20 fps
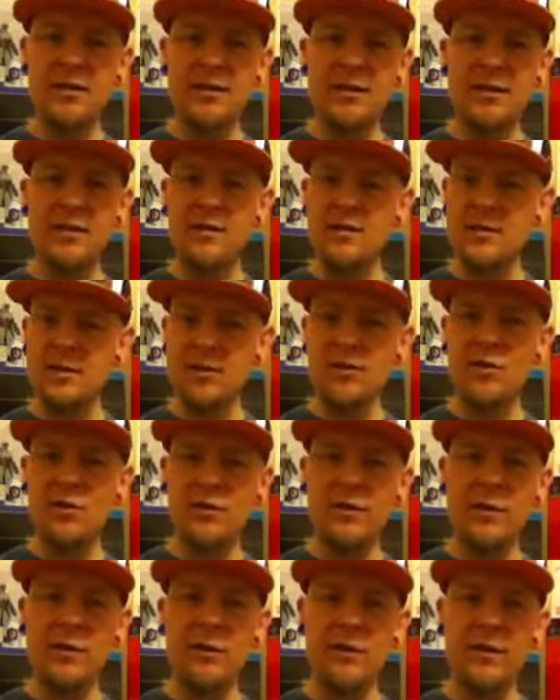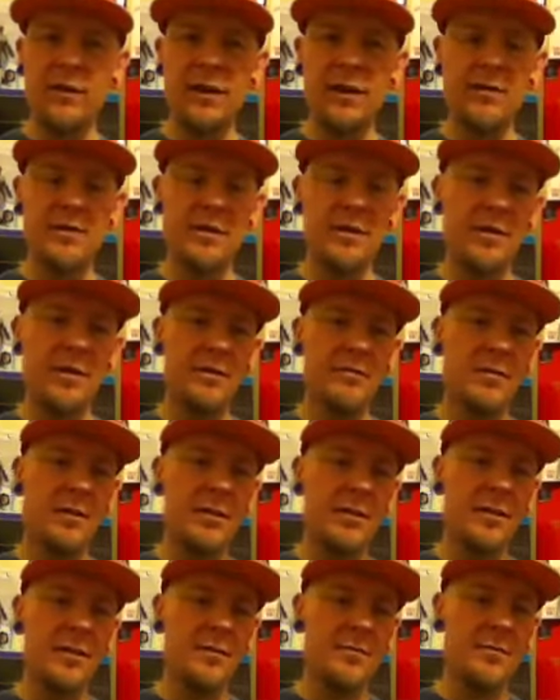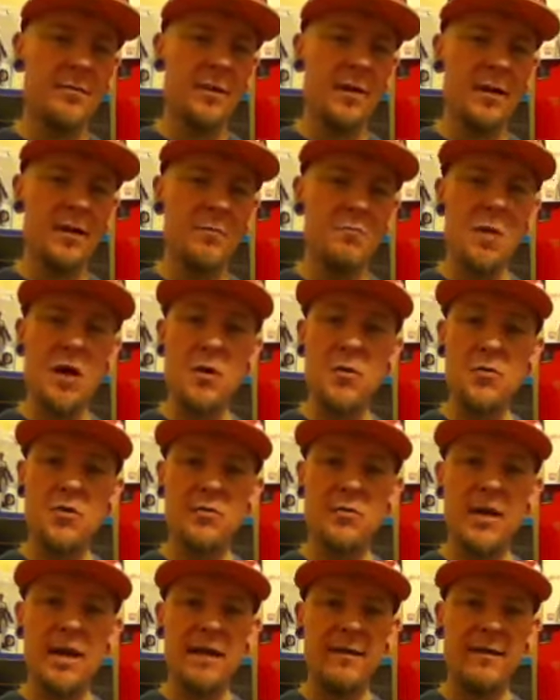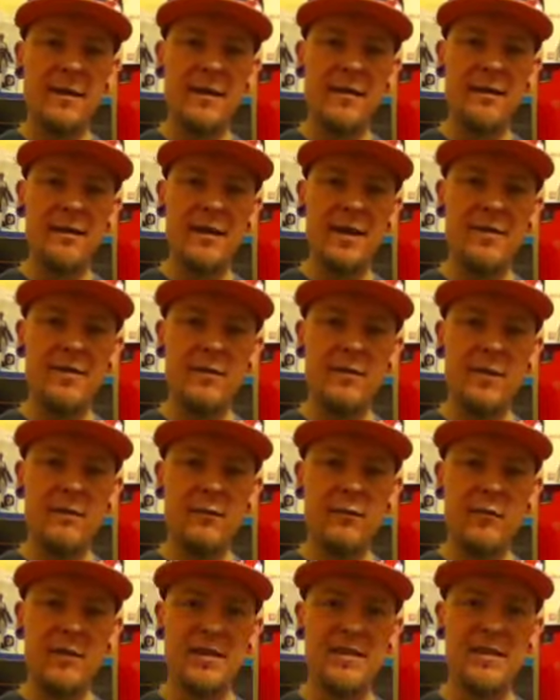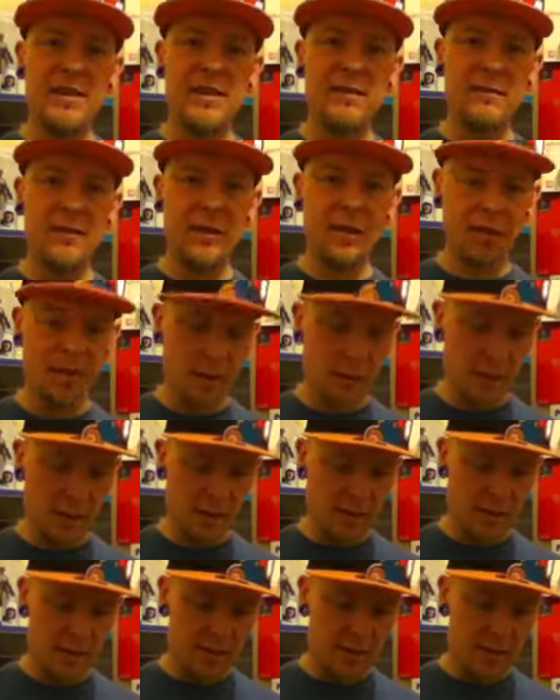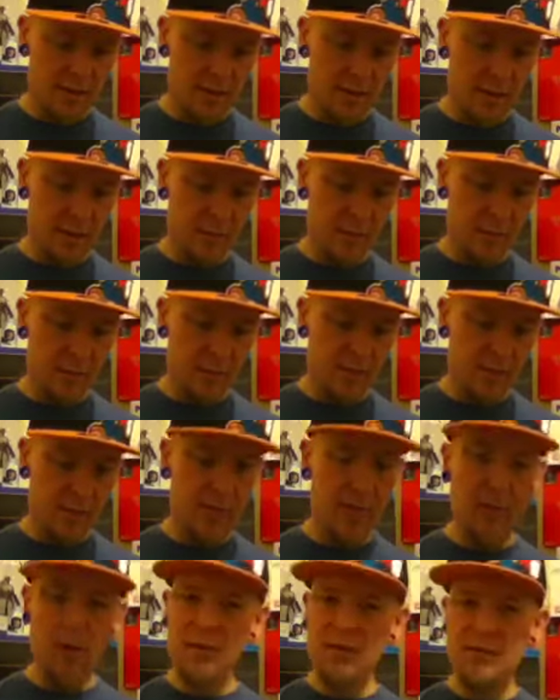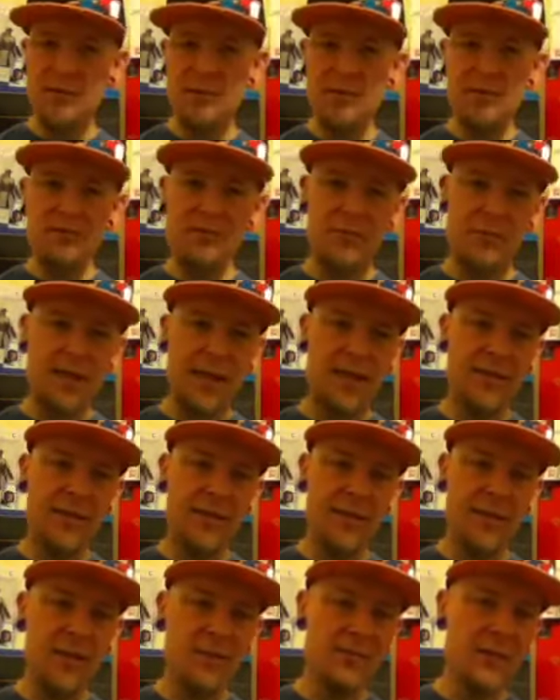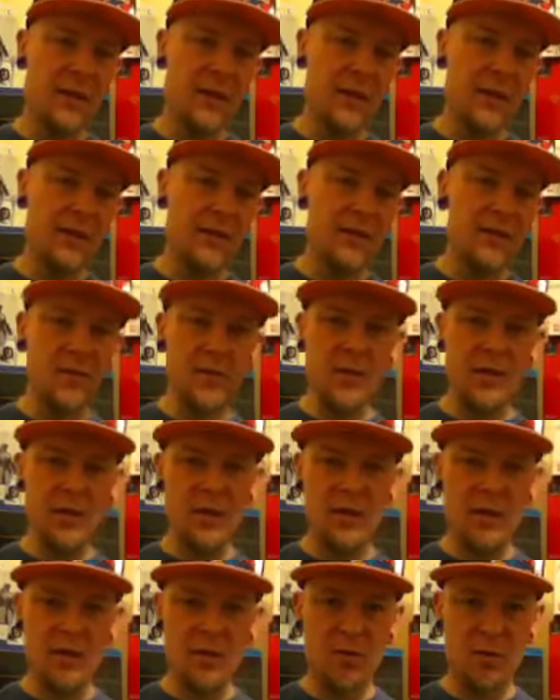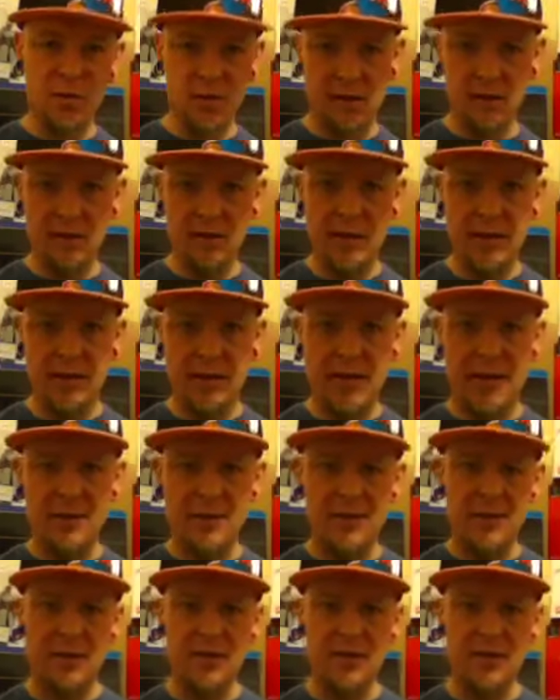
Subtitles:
I did, it's a good few videos ago, I moaned about that I never ever received it, so I just left it and I couldn't be asked for the game